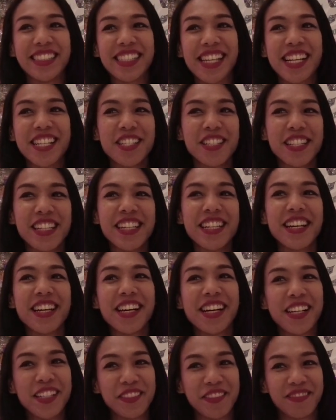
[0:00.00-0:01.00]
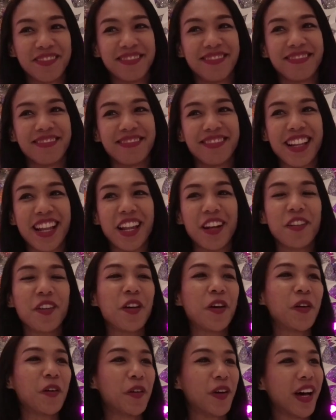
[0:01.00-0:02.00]
It's actually, I
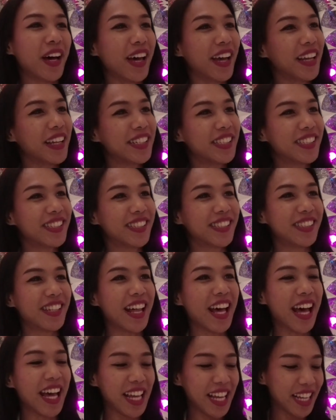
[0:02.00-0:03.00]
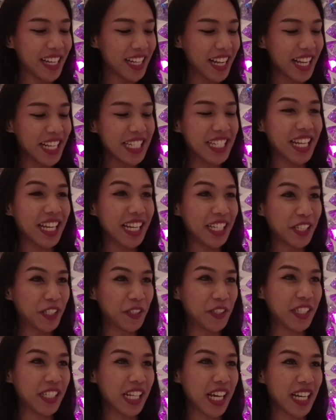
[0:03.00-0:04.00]
don't know, I intended
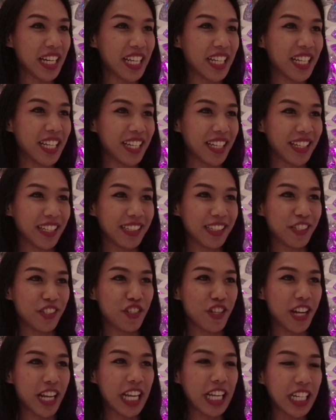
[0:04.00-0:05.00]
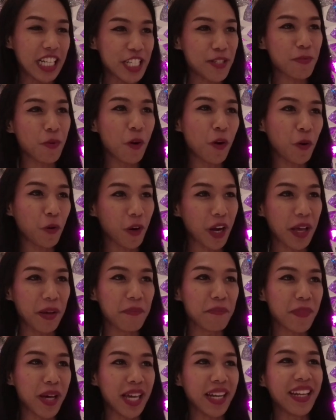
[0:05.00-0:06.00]
to study the English
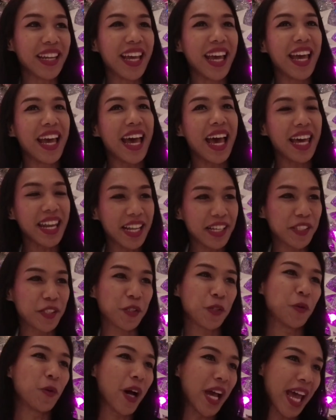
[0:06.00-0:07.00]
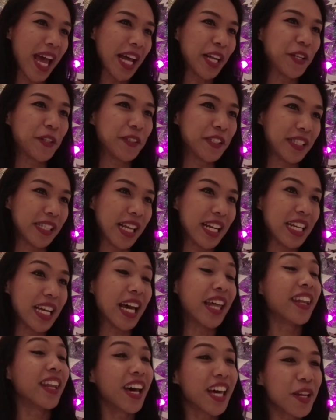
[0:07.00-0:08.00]
program, but at that school, I had to
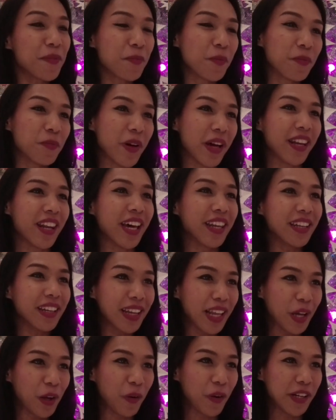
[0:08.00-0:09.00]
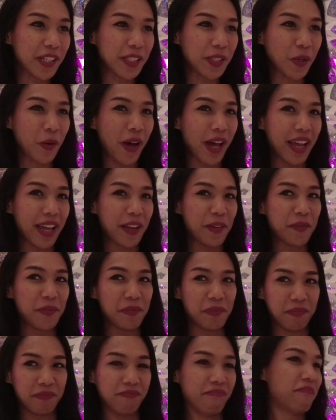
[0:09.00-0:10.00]
study another language, so I
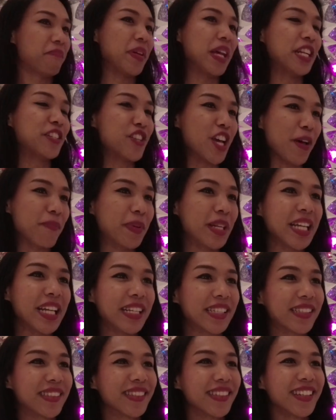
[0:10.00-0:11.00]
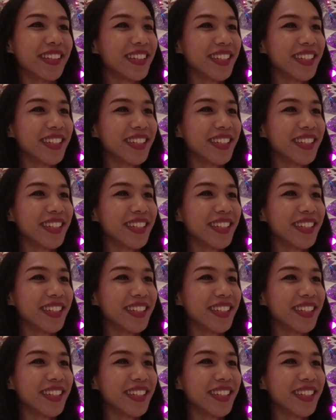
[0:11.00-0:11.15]
picked Japanese.